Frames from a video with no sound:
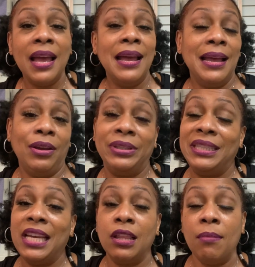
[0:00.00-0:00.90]
I only take
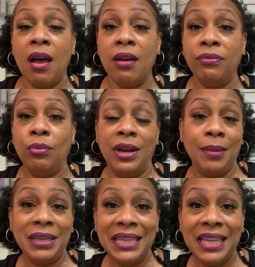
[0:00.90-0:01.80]
them off when I'm
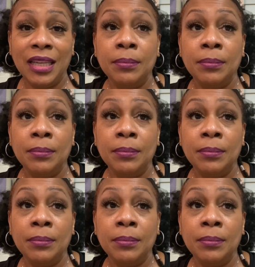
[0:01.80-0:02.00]
eating.